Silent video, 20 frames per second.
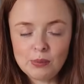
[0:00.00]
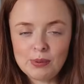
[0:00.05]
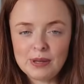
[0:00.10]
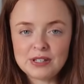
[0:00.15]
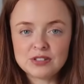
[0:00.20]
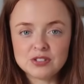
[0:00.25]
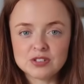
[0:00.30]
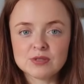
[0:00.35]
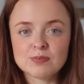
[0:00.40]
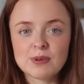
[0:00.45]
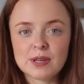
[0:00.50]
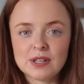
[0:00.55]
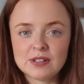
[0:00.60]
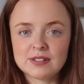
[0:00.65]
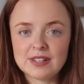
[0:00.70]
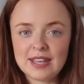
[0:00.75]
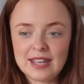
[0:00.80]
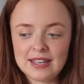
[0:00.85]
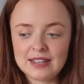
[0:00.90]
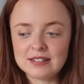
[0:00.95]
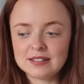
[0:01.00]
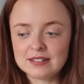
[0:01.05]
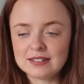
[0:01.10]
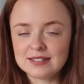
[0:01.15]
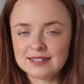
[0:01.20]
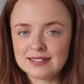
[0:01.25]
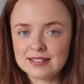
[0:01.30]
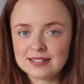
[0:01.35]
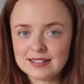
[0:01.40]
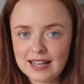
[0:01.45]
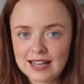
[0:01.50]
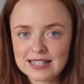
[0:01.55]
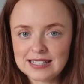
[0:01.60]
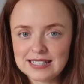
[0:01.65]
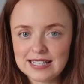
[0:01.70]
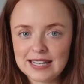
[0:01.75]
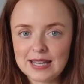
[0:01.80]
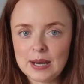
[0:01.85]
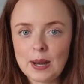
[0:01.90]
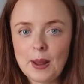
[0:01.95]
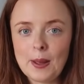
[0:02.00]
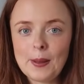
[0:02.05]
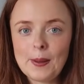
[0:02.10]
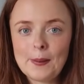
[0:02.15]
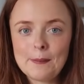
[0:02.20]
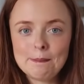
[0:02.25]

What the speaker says: bit just because it is satin